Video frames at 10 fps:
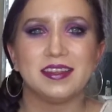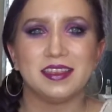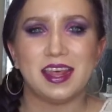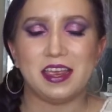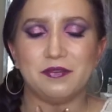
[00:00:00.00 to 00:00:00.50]

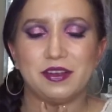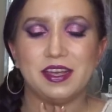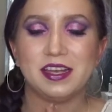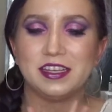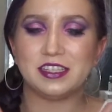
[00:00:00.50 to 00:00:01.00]
Life
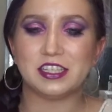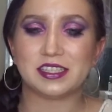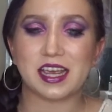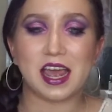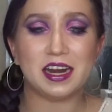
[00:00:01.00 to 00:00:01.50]

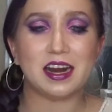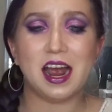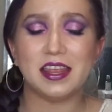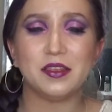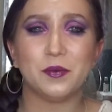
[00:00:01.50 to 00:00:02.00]
just kind of
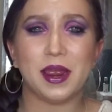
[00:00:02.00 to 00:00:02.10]
got in the